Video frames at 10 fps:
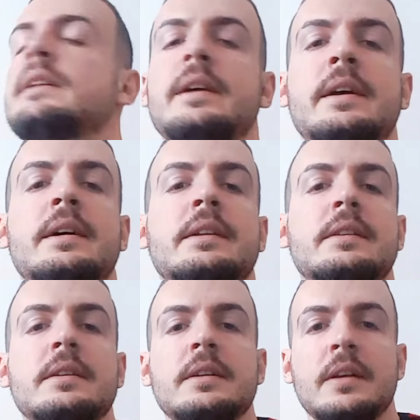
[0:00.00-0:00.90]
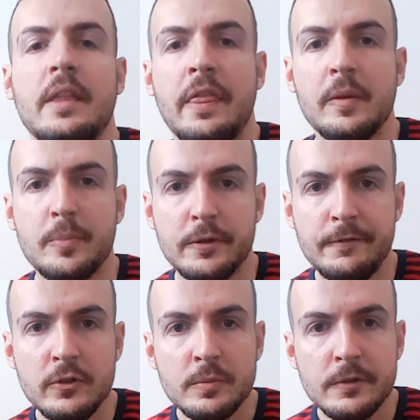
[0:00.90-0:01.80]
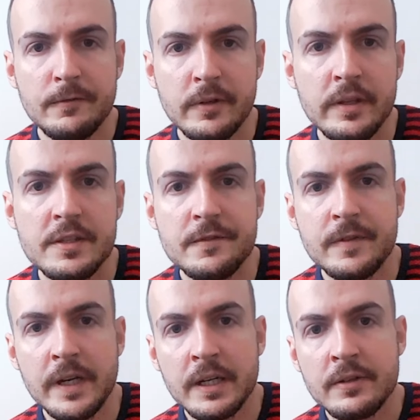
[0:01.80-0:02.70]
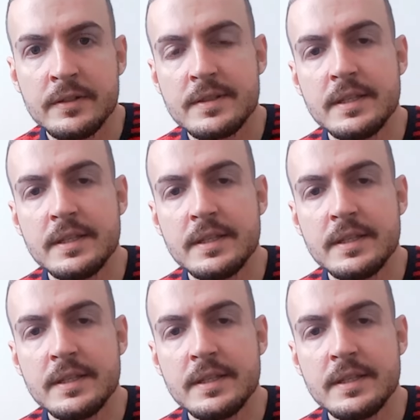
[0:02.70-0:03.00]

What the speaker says: And the perfumer for this fragrance,